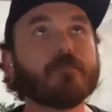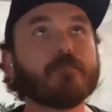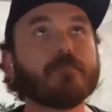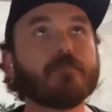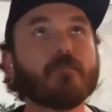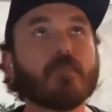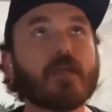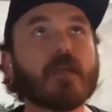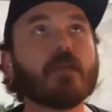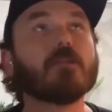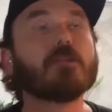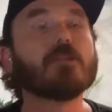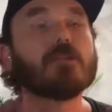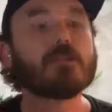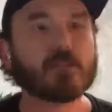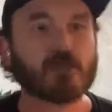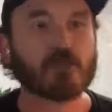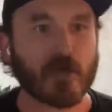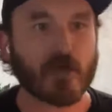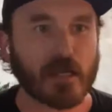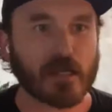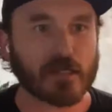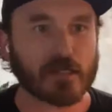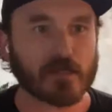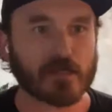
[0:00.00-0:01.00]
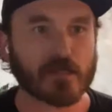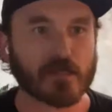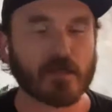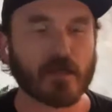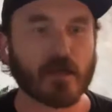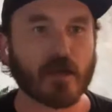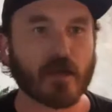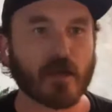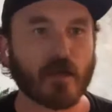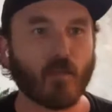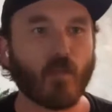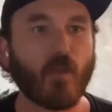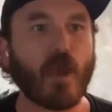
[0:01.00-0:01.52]
illustrates
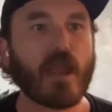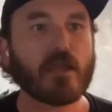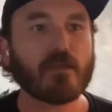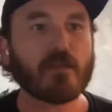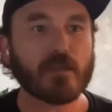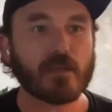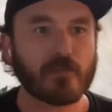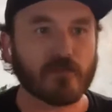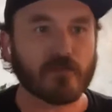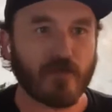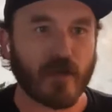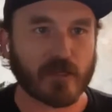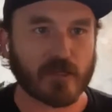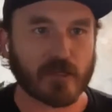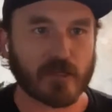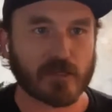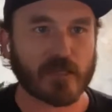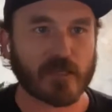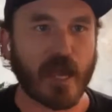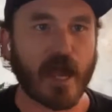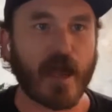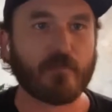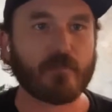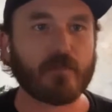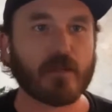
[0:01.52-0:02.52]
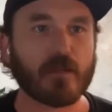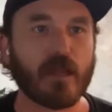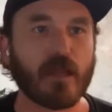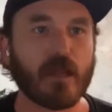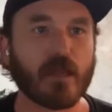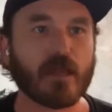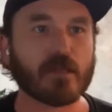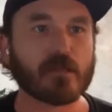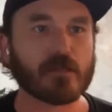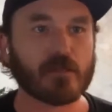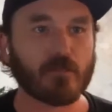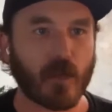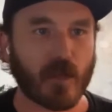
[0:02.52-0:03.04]
the way the infection's
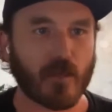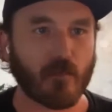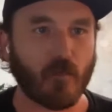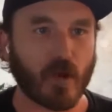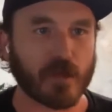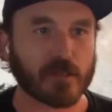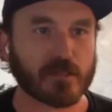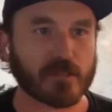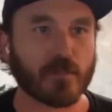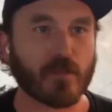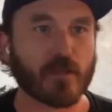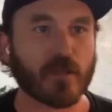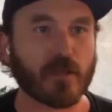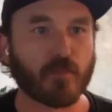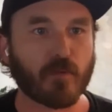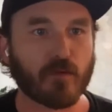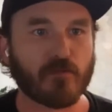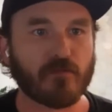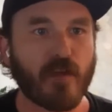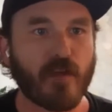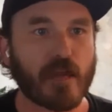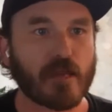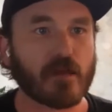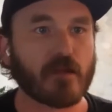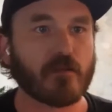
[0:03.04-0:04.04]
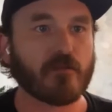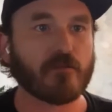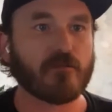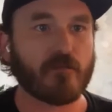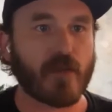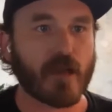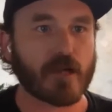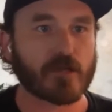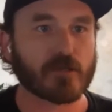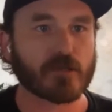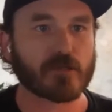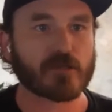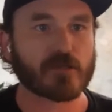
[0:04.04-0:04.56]
happening and what some of the preventative
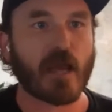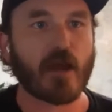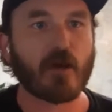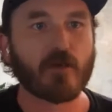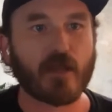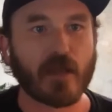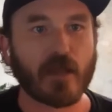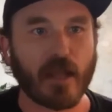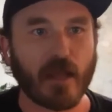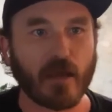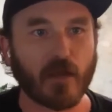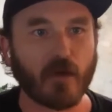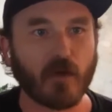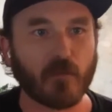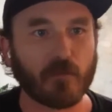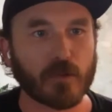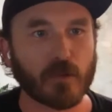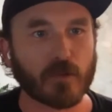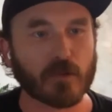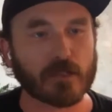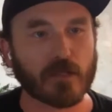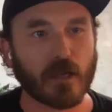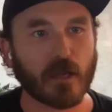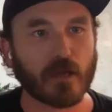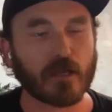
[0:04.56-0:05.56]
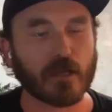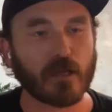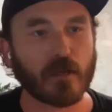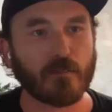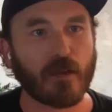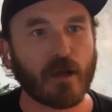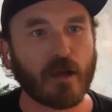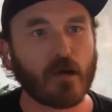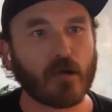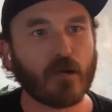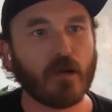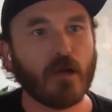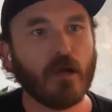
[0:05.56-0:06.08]
measures, how they help. You were talking
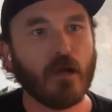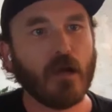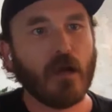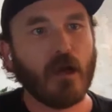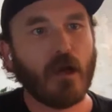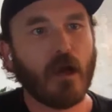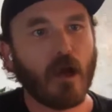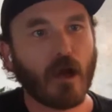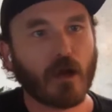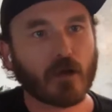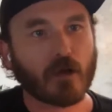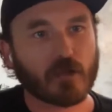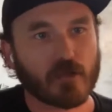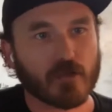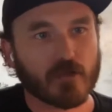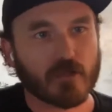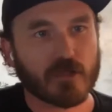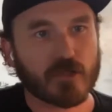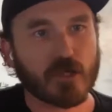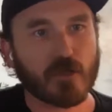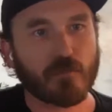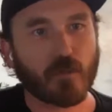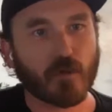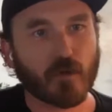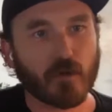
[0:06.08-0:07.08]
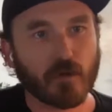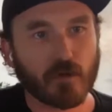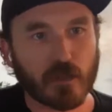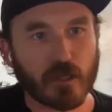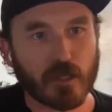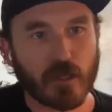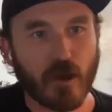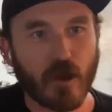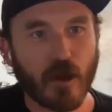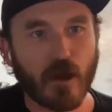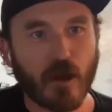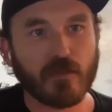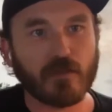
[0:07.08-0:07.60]
about a cruise ship
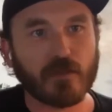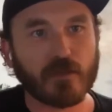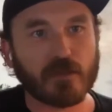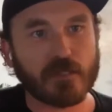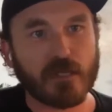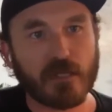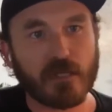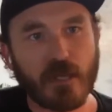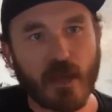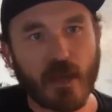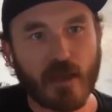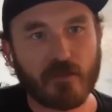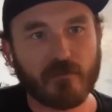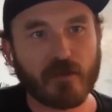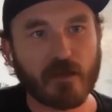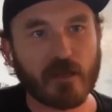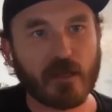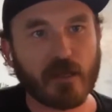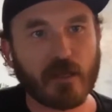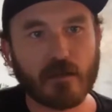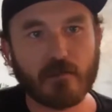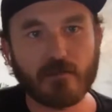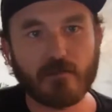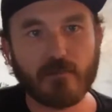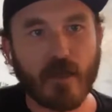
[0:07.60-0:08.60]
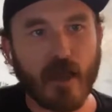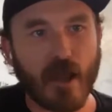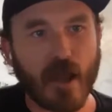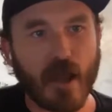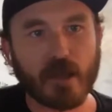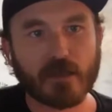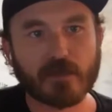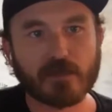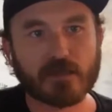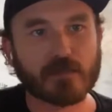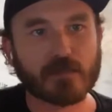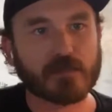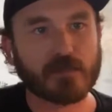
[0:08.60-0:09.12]
early on that didn't have any
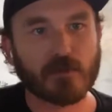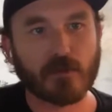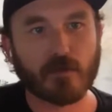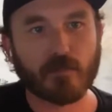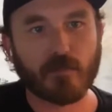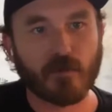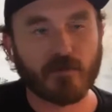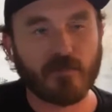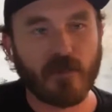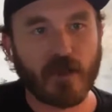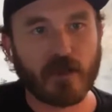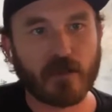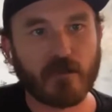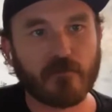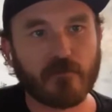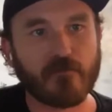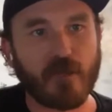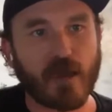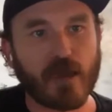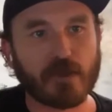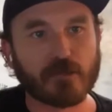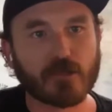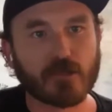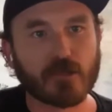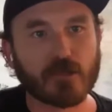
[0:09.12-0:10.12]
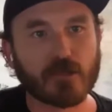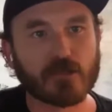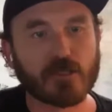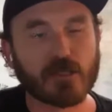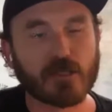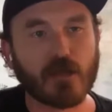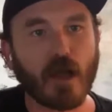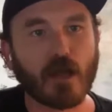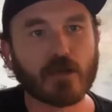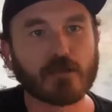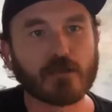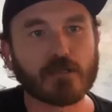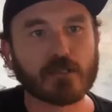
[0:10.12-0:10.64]
masks or preventative measures, and
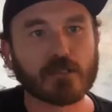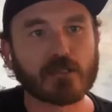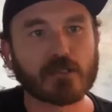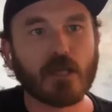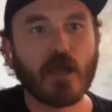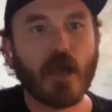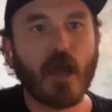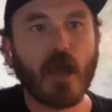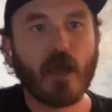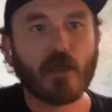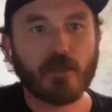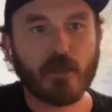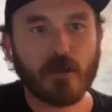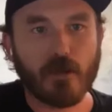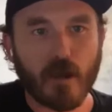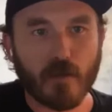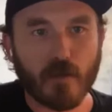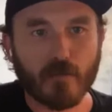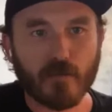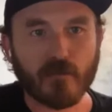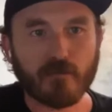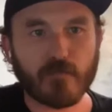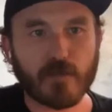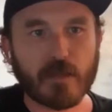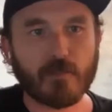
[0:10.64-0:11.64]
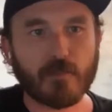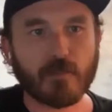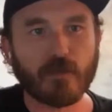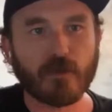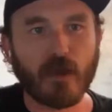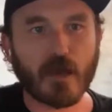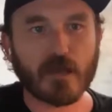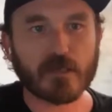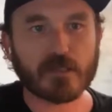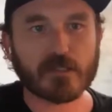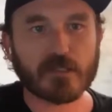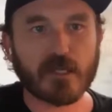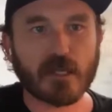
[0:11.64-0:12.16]
not just the number of people that
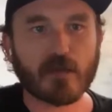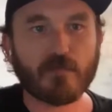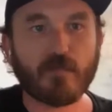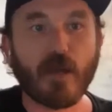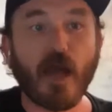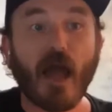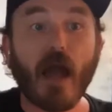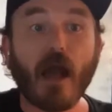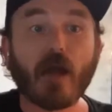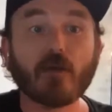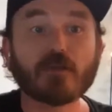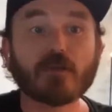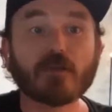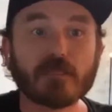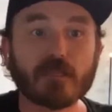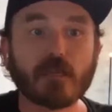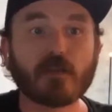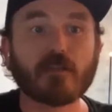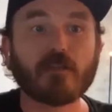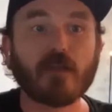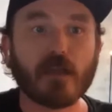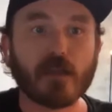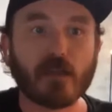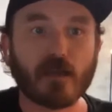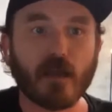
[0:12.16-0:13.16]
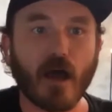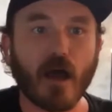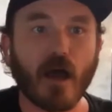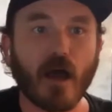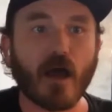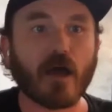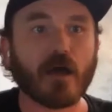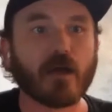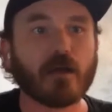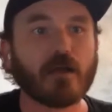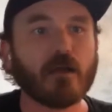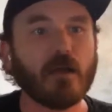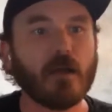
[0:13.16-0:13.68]
got sick, but how sick they
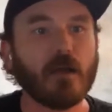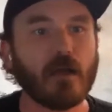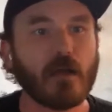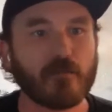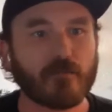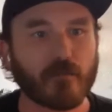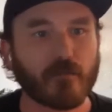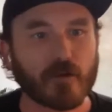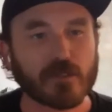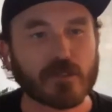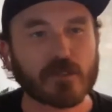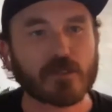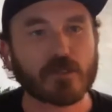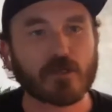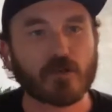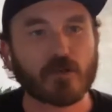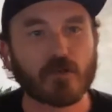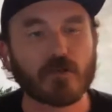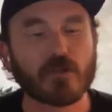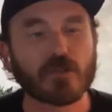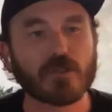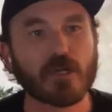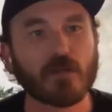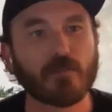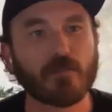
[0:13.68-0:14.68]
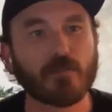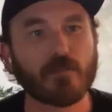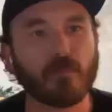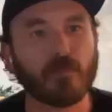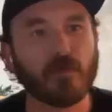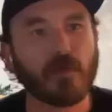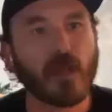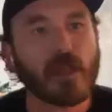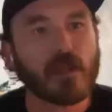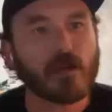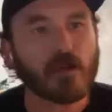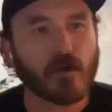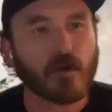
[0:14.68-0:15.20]
got versus a cruise ship
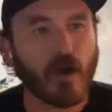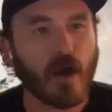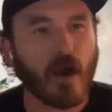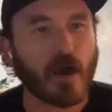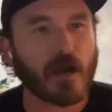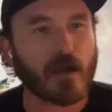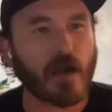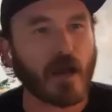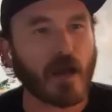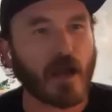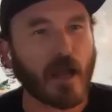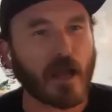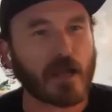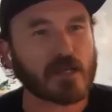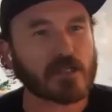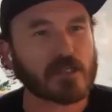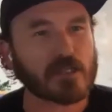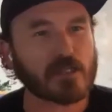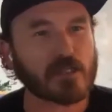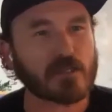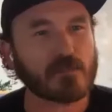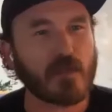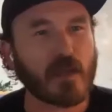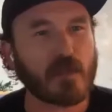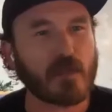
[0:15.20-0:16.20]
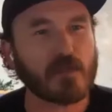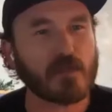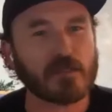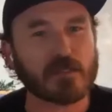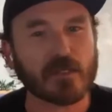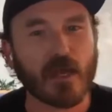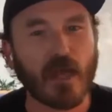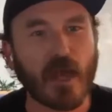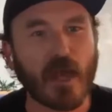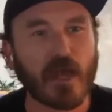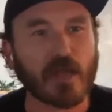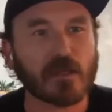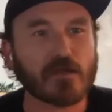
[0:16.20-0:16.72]
later on. I guess just maybe
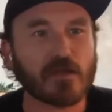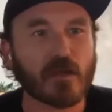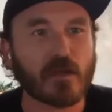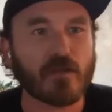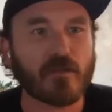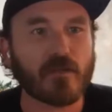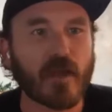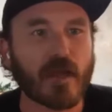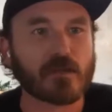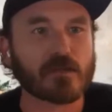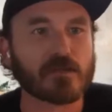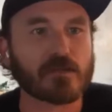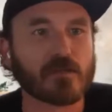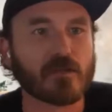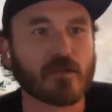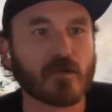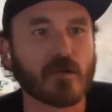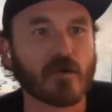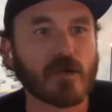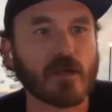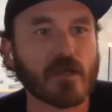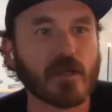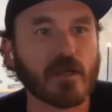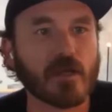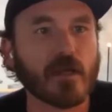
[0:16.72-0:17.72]
to end on that story.